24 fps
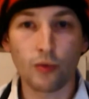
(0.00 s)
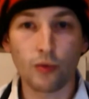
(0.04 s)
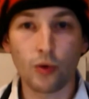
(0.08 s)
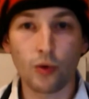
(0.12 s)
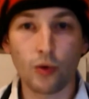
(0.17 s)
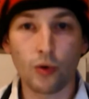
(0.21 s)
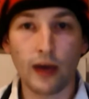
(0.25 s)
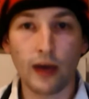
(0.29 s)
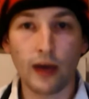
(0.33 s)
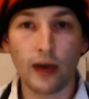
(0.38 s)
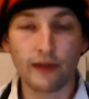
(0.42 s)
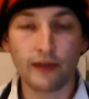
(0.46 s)

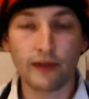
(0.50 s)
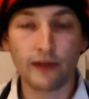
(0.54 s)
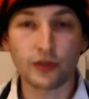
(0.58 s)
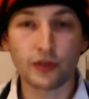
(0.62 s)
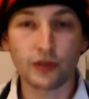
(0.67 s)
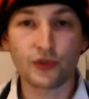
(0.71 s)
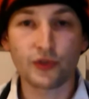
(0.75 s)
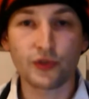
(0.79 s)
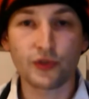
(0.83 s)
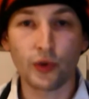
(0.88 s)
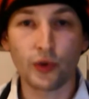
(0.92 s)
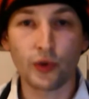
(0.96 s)
more
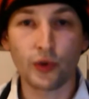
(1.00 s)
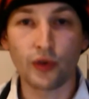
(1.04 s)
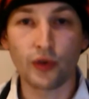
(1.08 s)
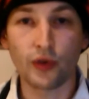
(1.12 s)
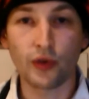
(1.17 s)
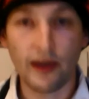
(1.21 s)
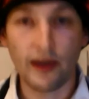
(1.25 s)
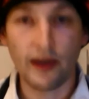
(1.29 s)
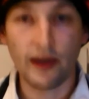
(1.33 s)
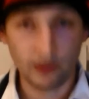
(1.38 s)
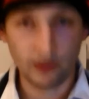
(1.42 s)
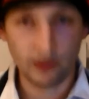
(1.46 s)
avenues for you
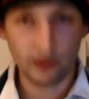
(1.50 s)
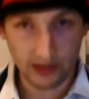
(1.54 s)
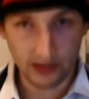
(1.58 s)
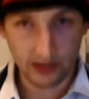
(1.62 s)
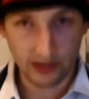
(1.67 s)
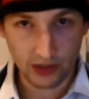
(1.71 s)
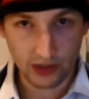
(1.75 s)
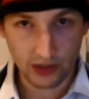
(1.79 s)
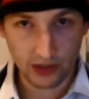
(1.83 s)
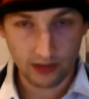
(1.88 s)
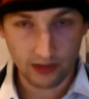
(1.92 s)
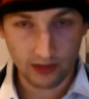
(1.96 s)
having
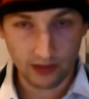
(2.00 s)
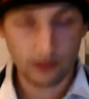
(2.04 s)
religion